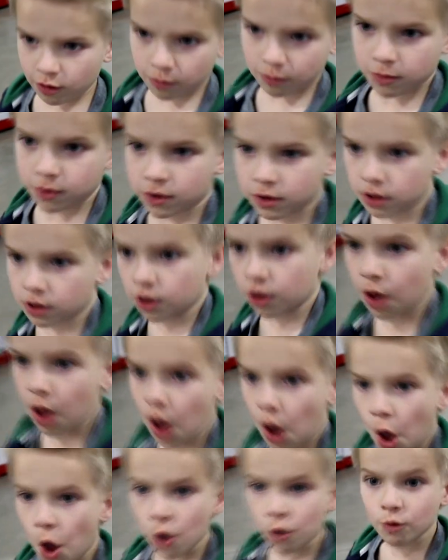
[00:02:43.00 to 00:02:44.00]
build a bigger one.
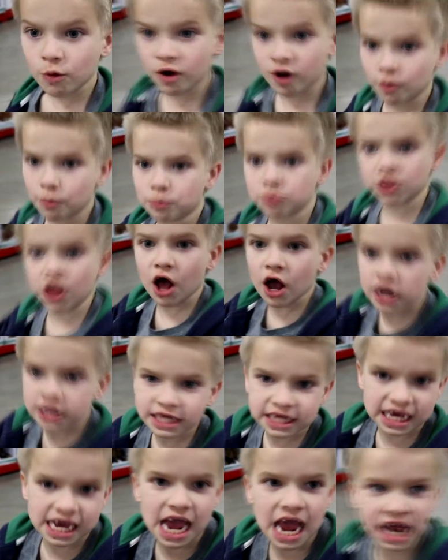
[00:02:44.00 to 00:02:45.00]
We'll block
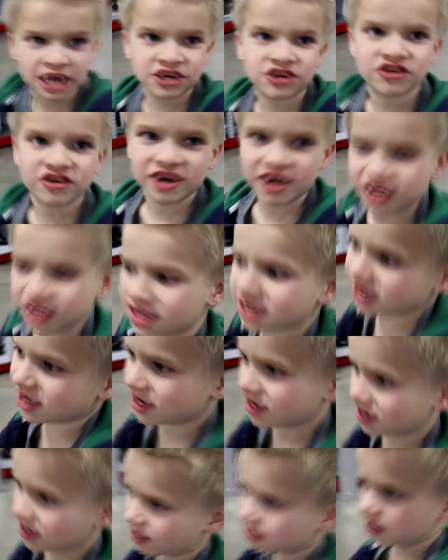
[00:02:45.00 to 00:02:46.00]
the entrance.
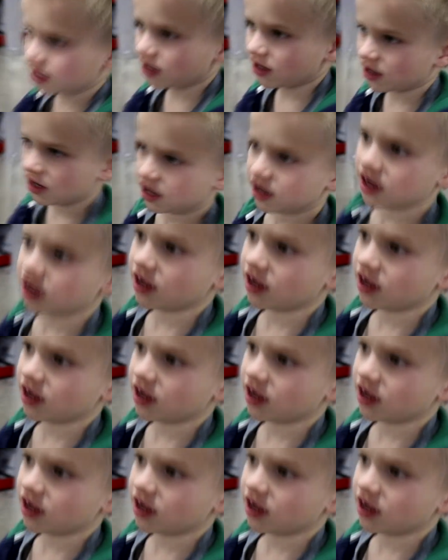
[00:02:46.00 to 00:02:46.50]
Yes.